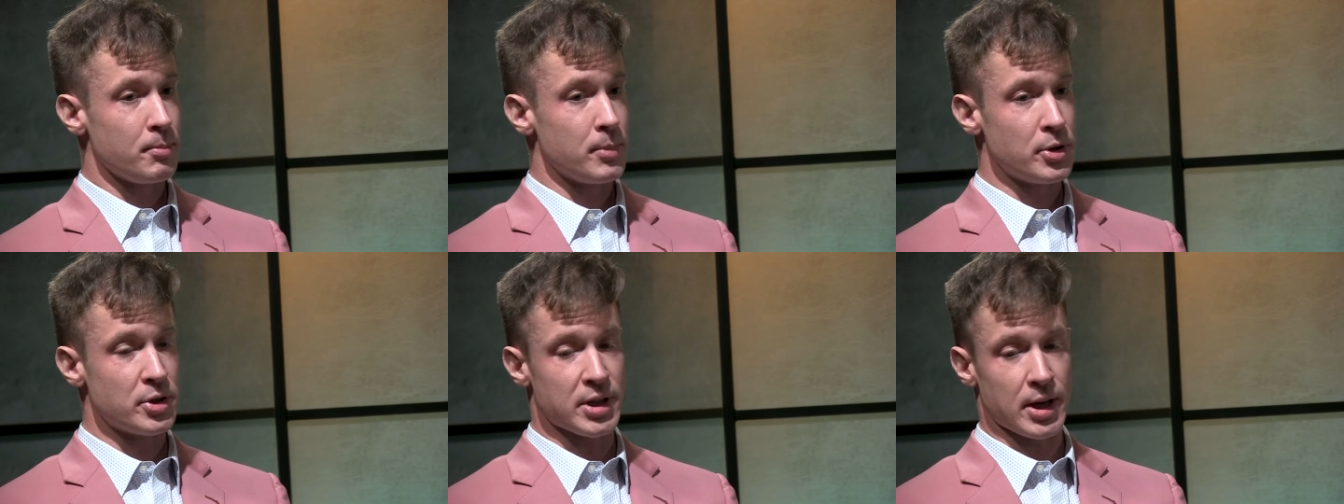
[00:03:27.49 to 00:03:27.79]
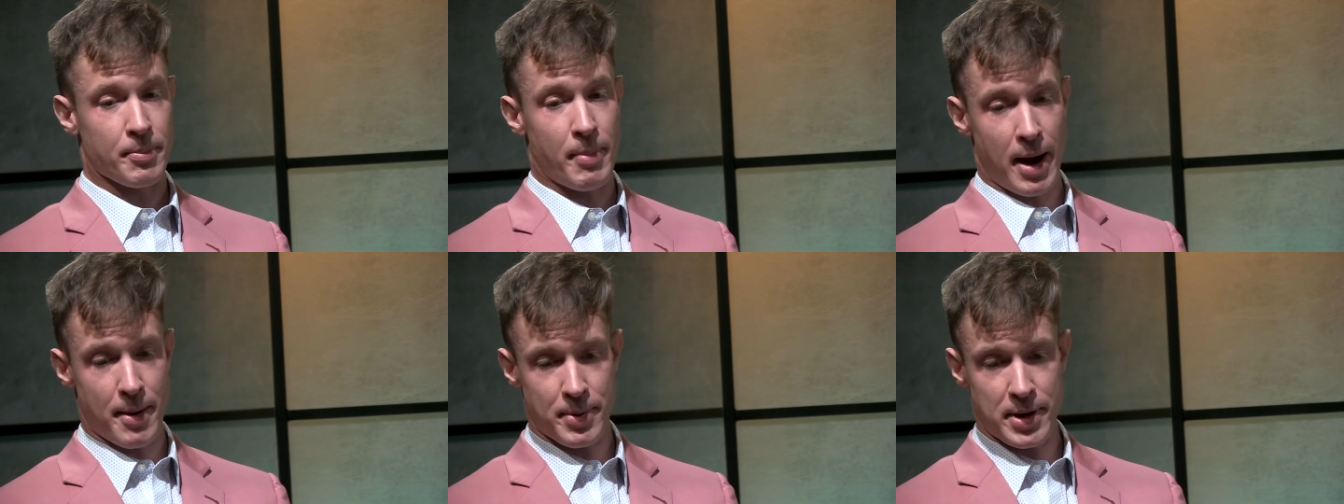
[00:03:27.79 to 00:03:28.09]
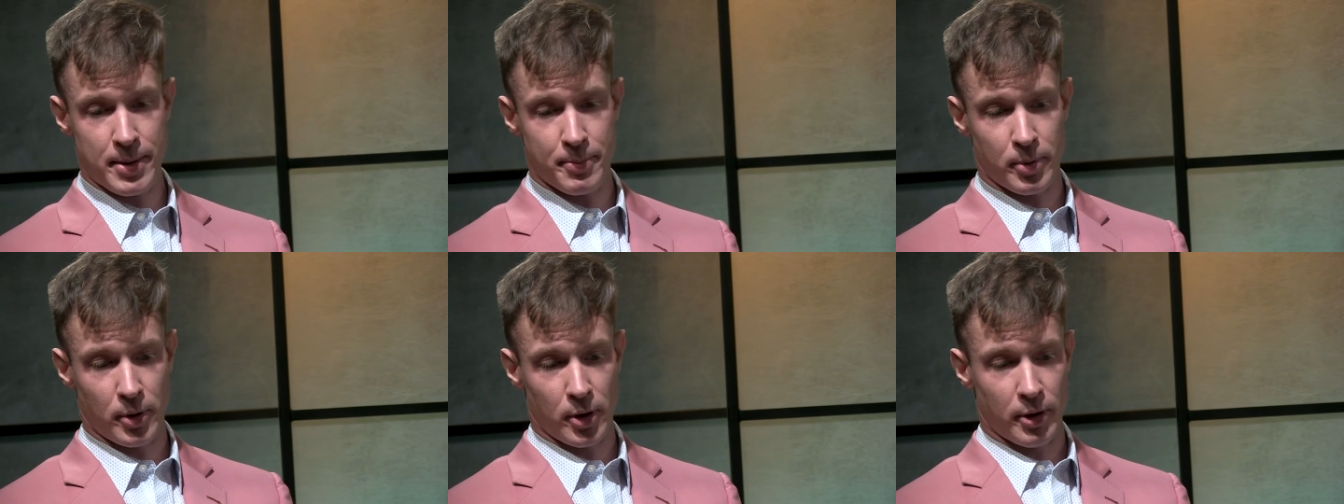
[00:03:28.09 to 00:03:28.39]
music by
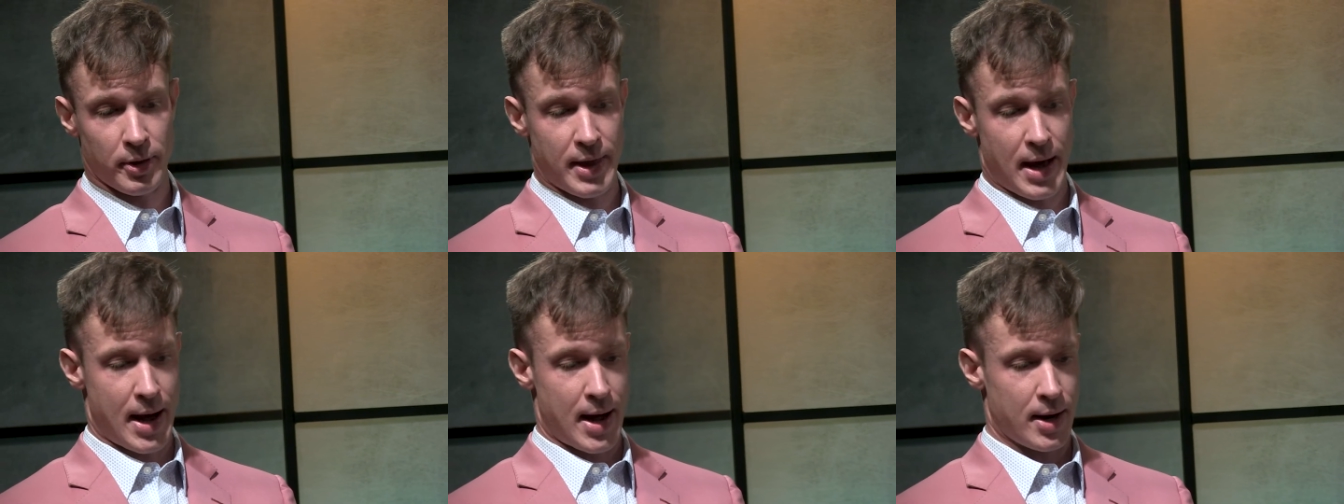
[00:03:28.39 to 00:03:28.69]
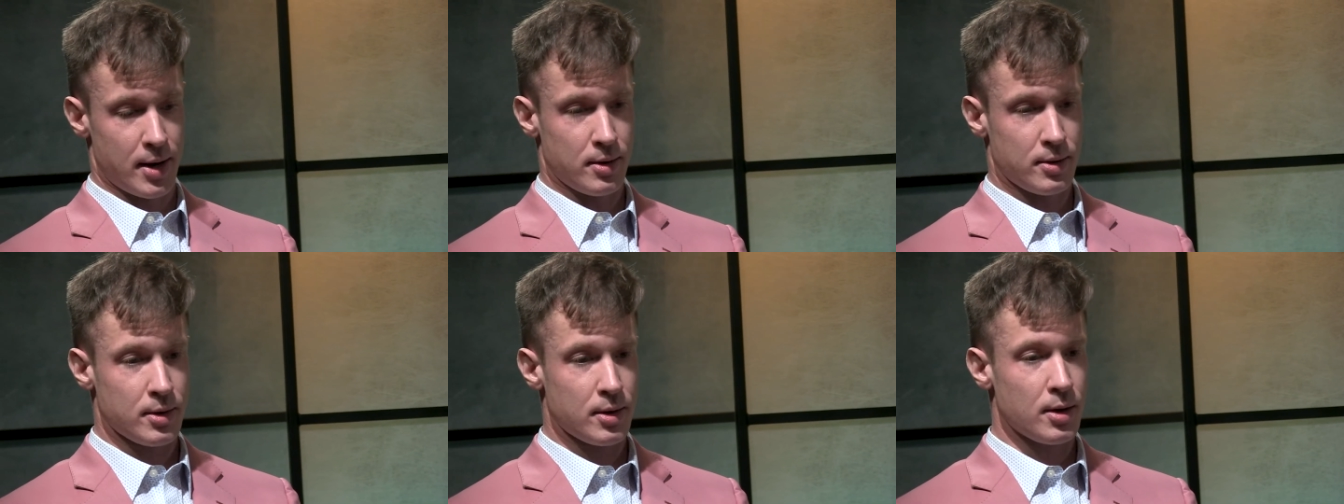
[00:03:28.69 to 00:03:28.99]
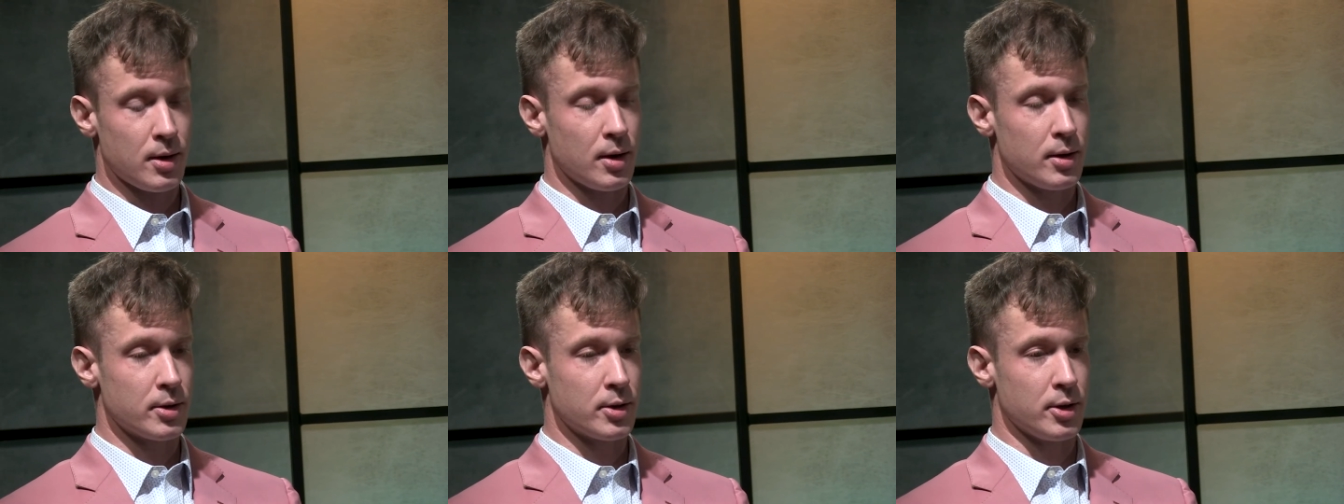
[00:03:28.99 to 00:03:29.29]
people that,
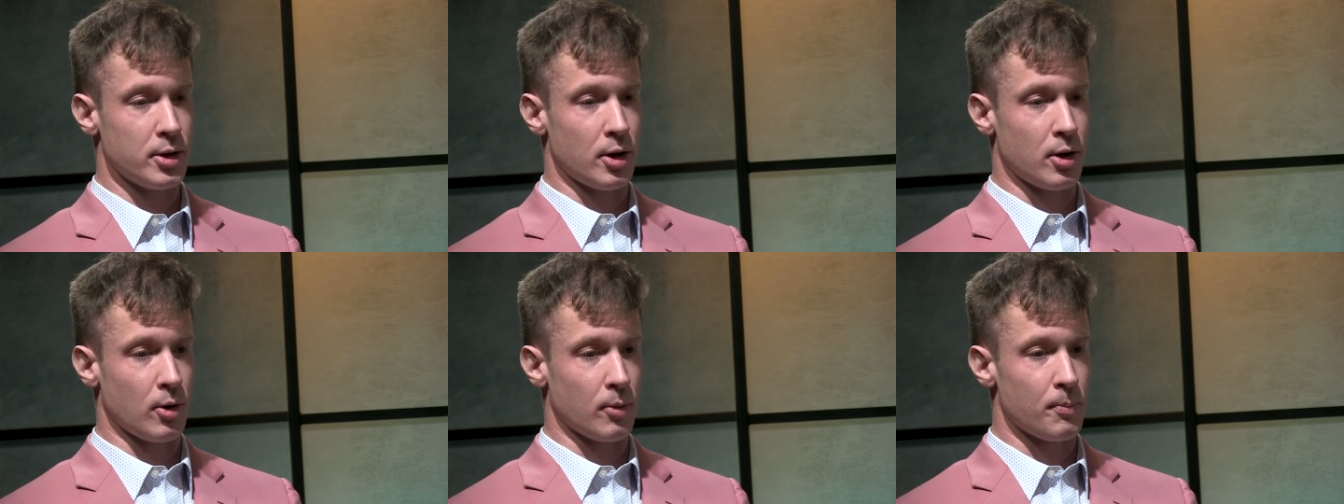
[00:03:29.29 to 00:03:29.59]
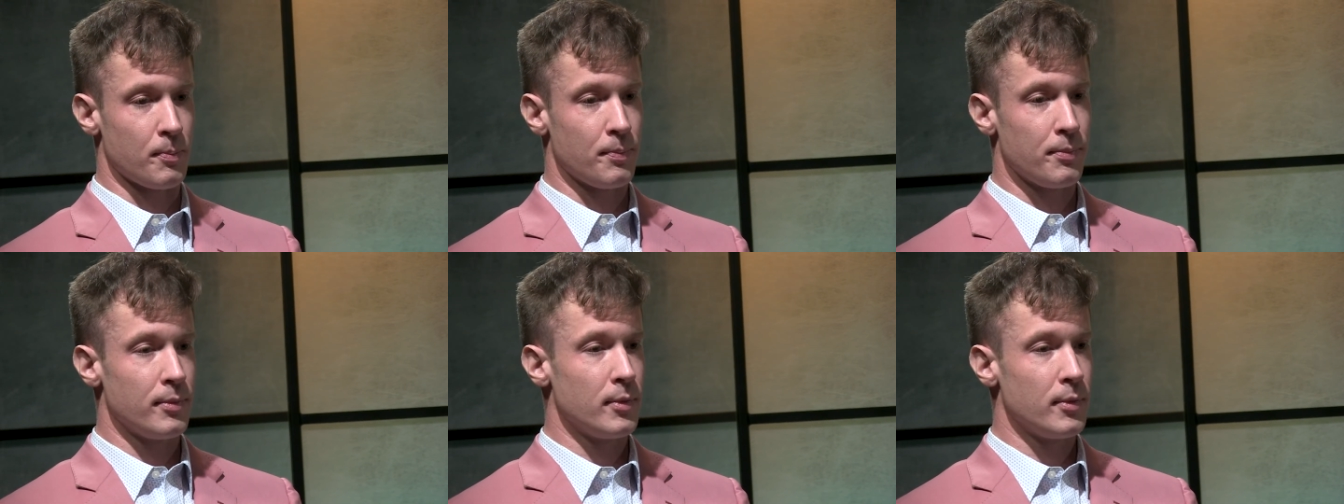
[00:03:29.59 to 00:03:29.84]
you know,